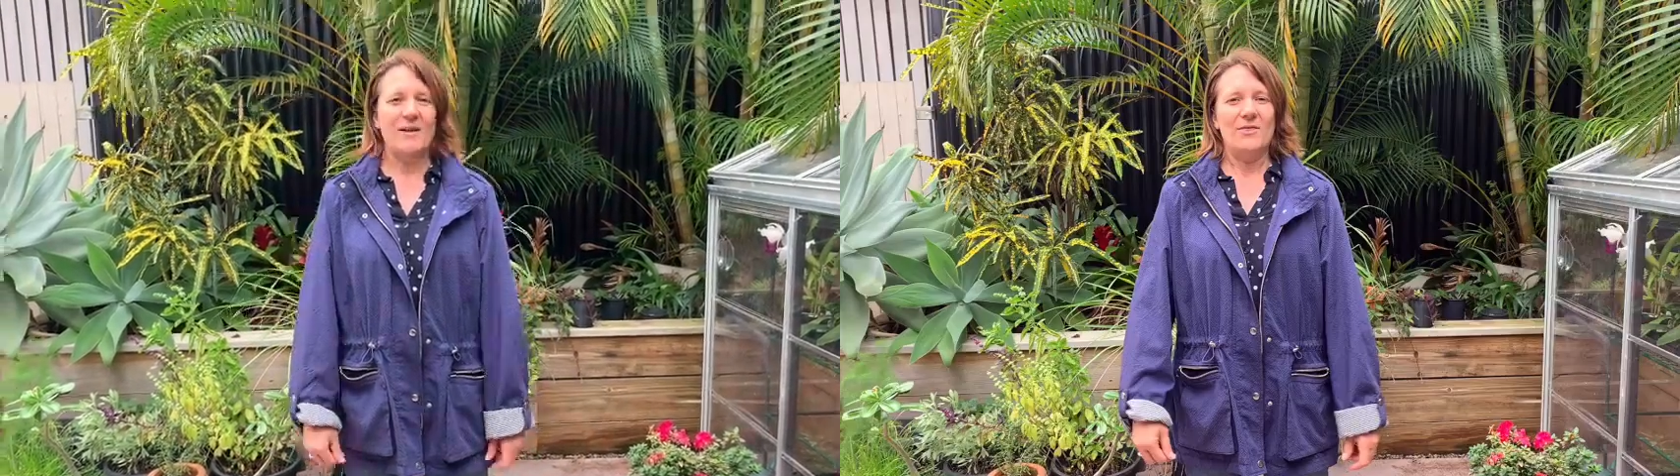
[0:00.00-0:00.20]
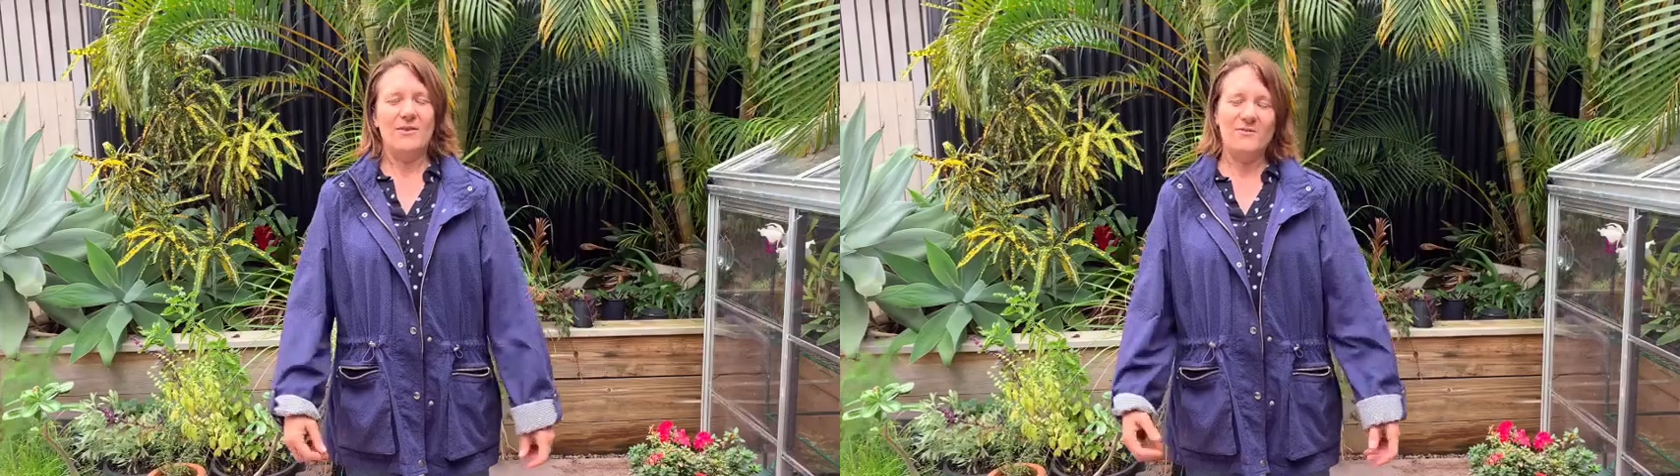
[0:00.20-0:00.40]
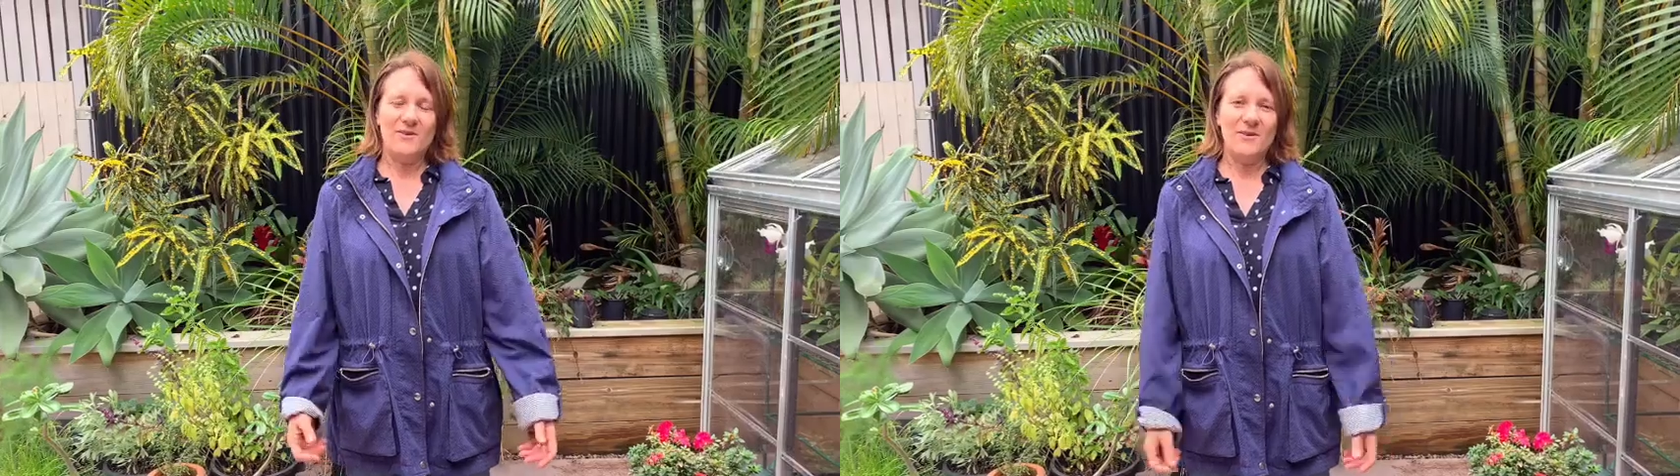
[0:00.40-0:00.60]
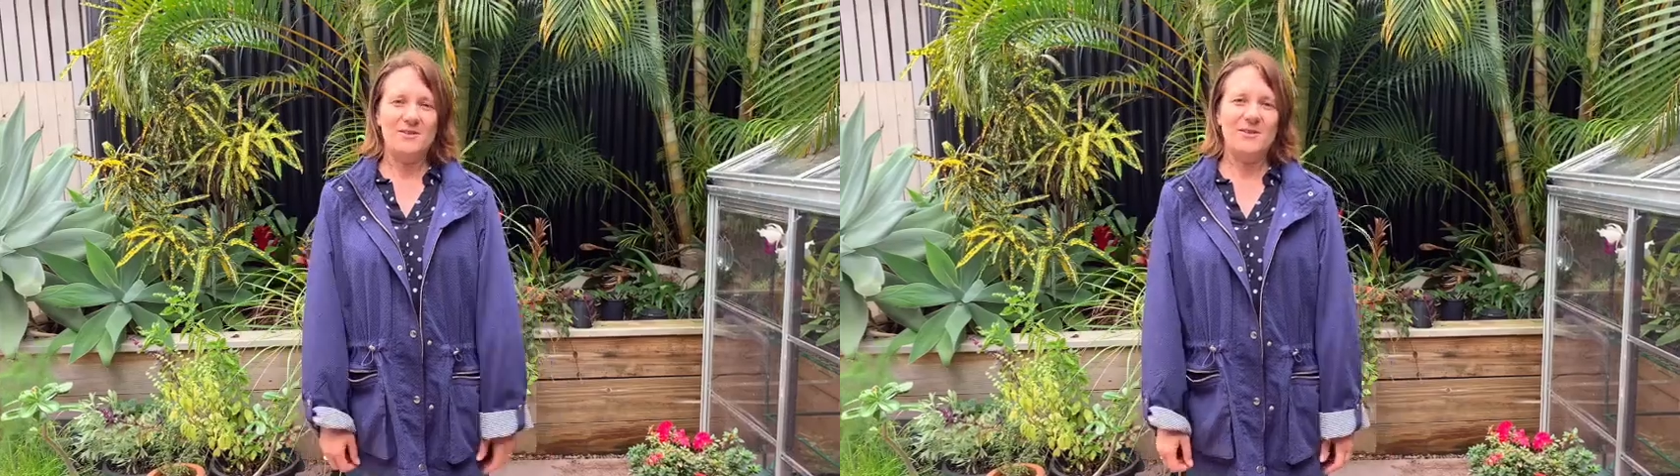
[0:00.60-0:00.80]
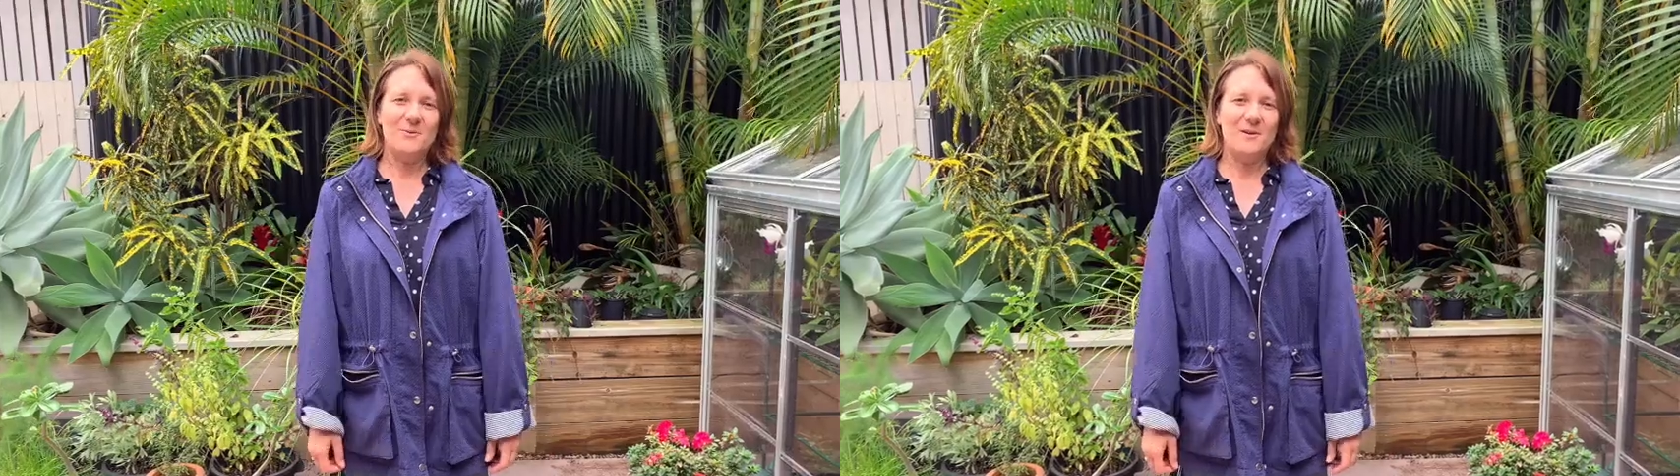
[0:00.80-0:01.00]
The
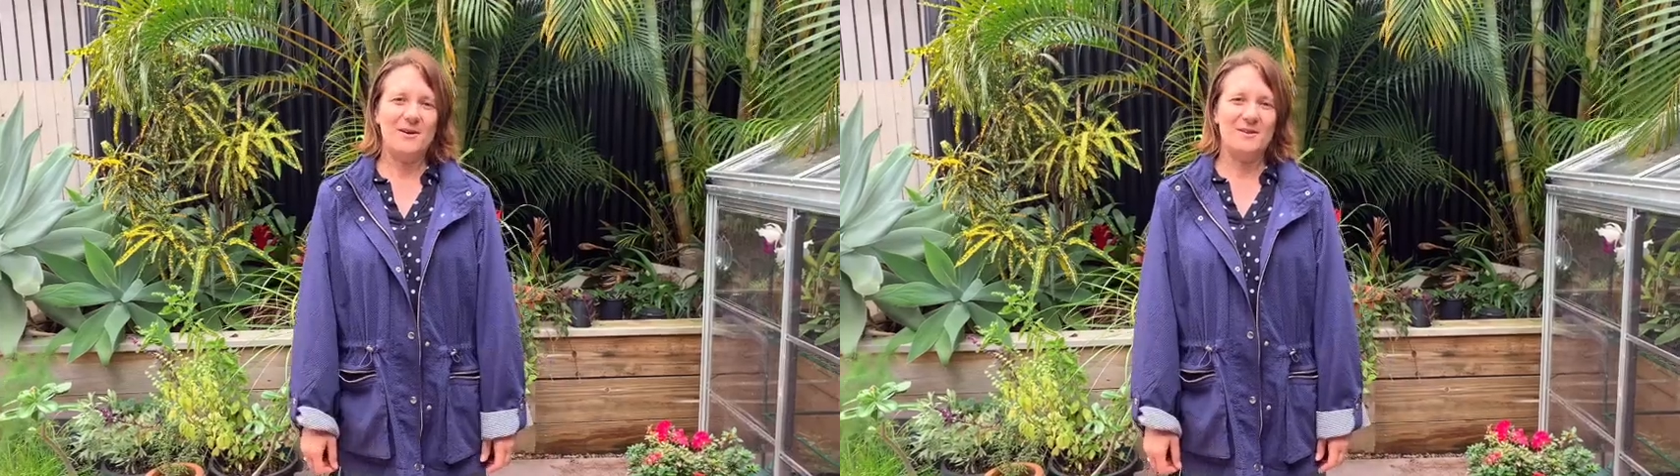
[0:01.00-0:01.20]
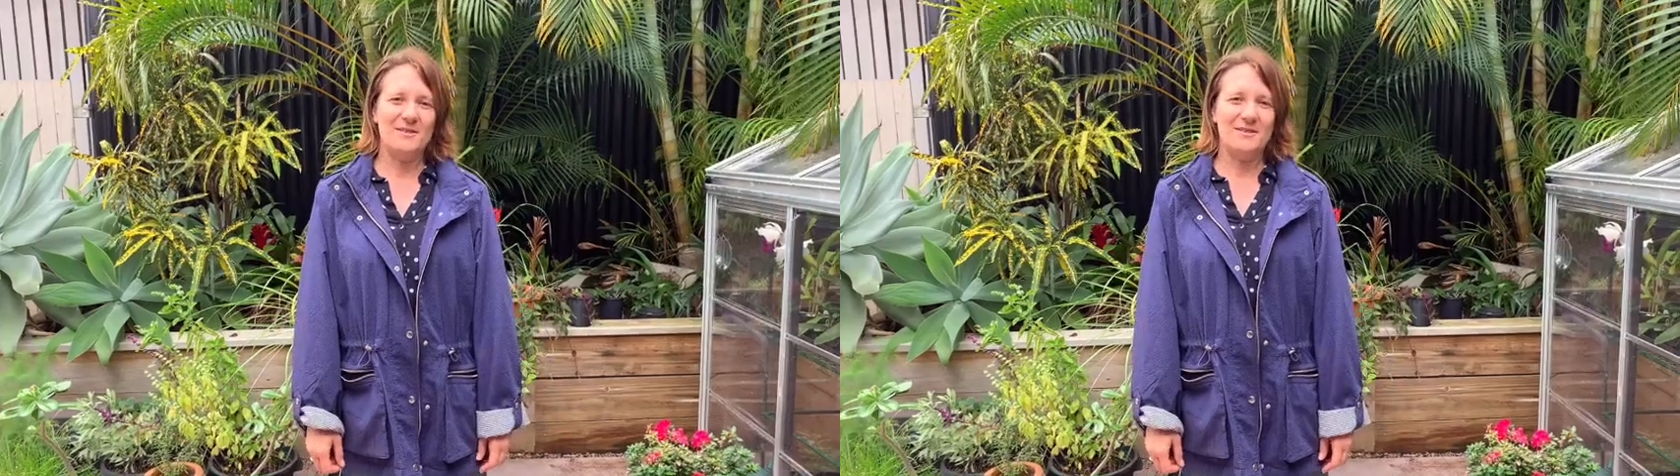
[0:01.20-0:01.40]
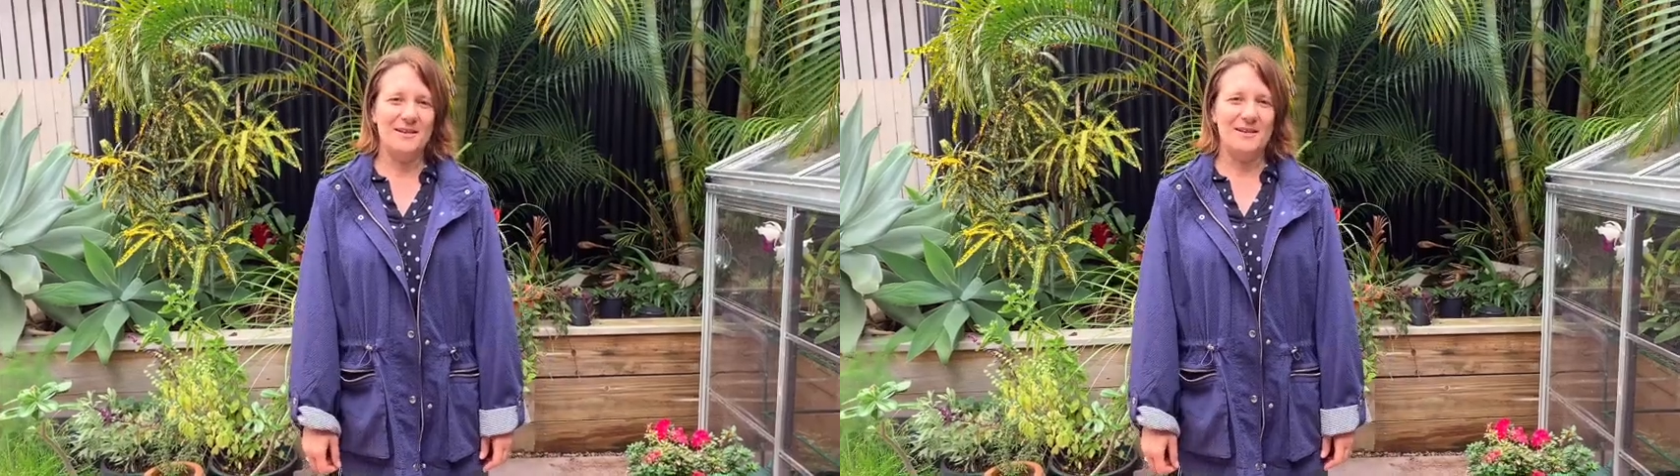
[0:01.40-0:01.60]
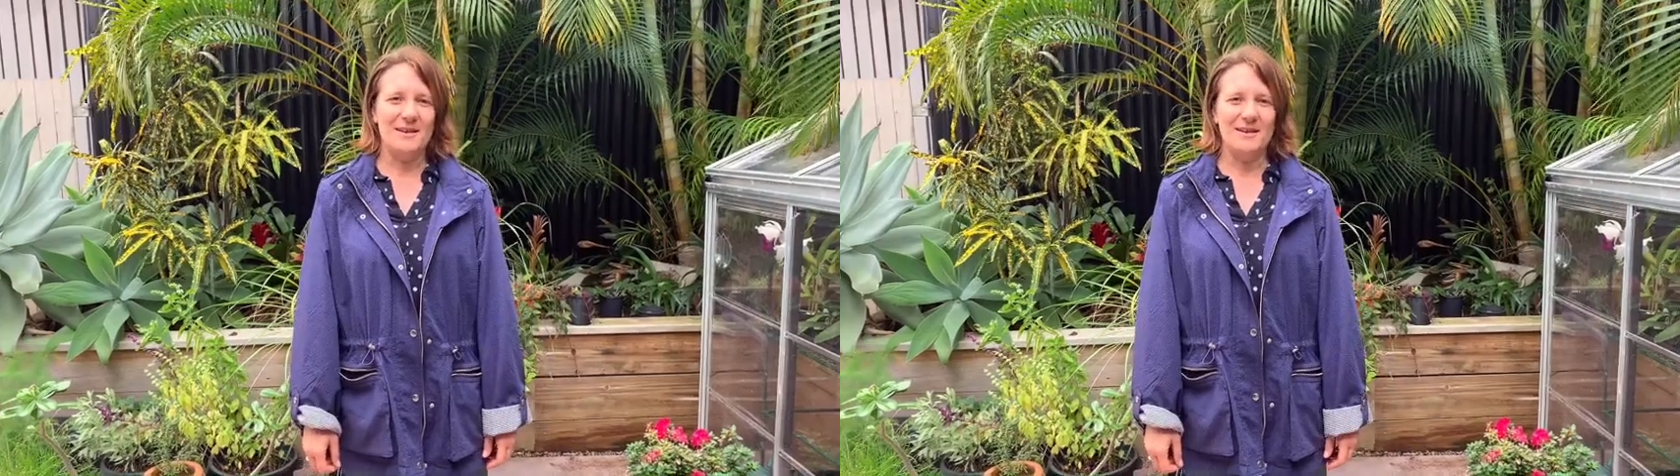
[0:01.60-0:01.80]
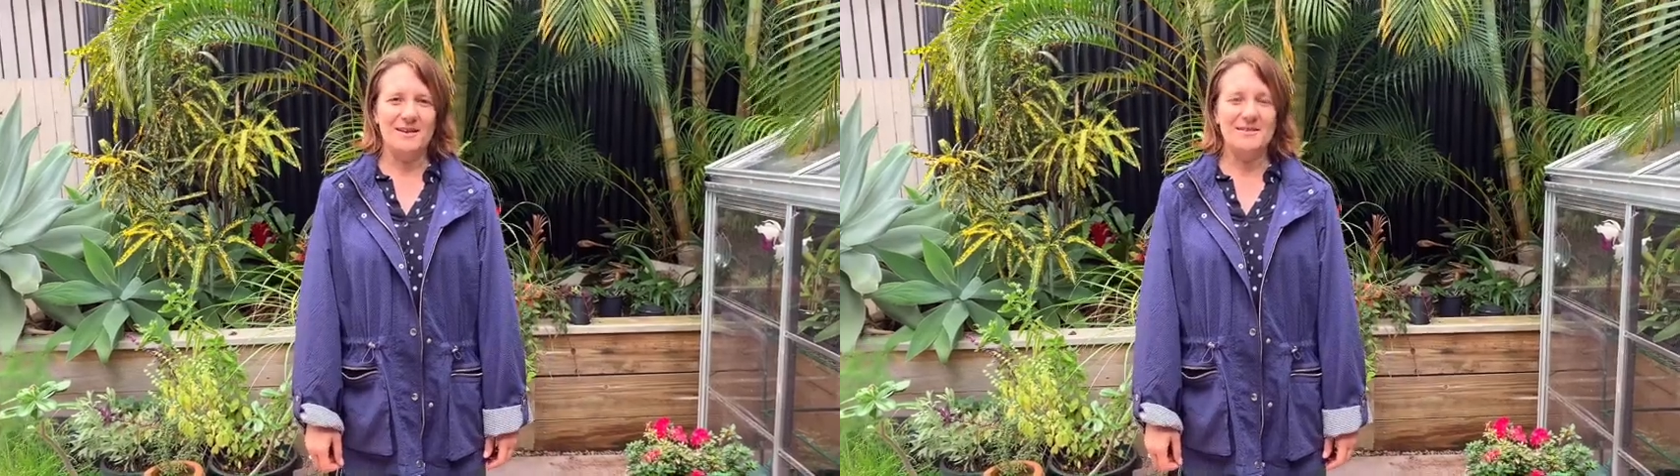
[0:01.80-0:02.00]
first song we're going to sing
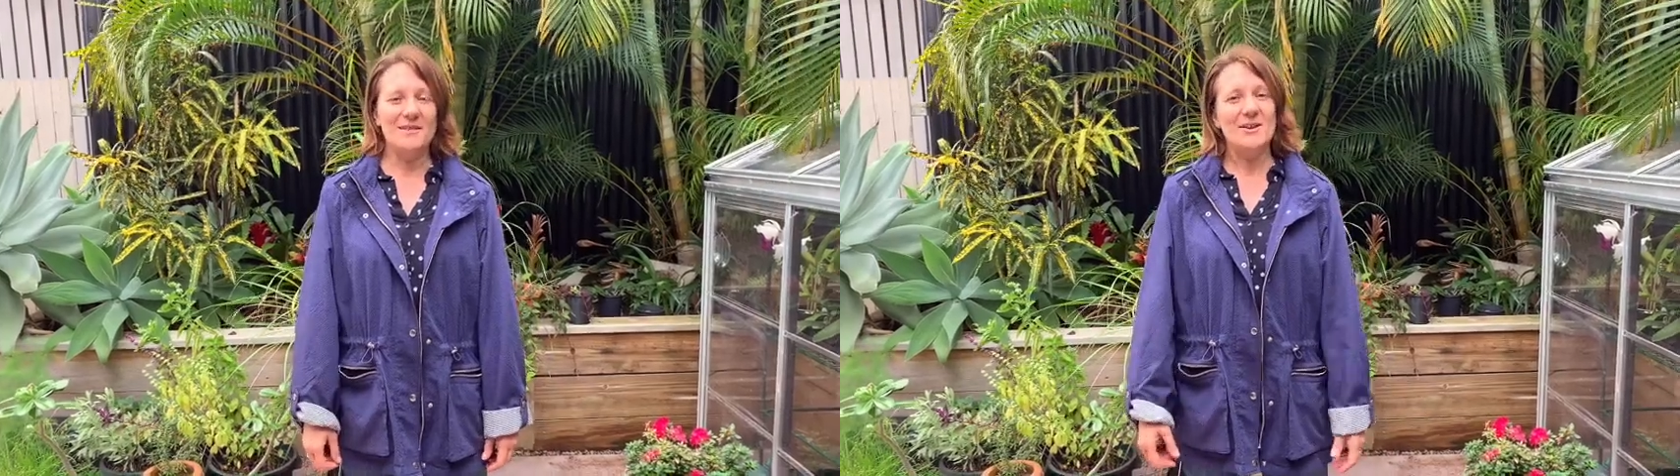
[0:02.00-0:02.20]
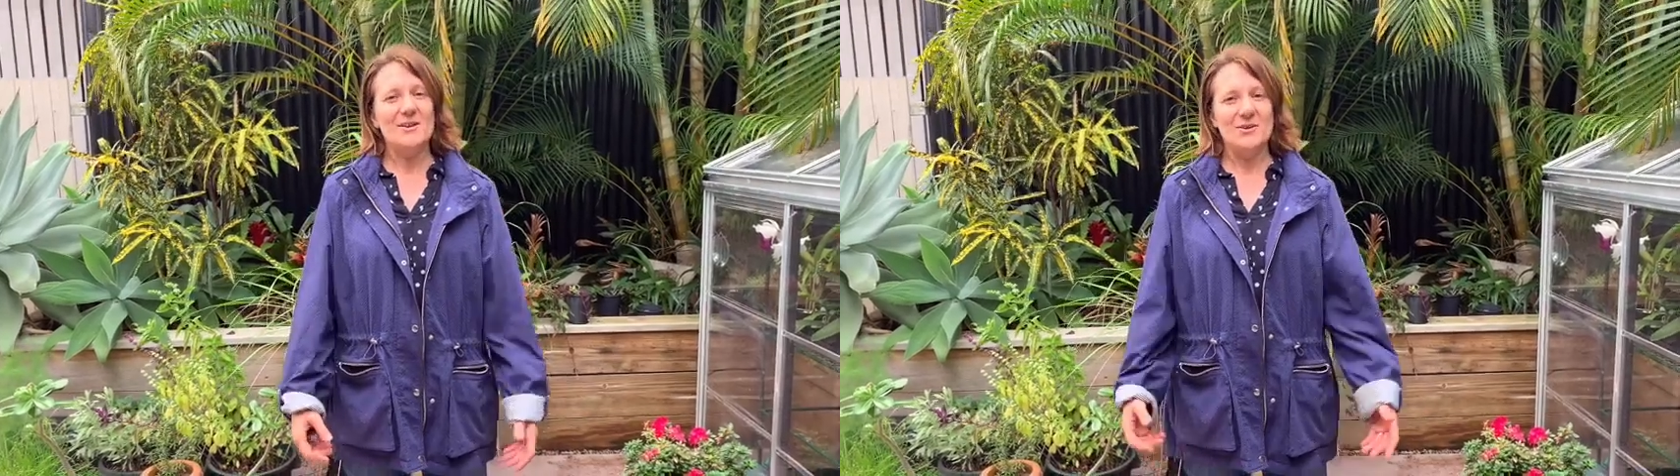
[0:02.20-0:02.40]
is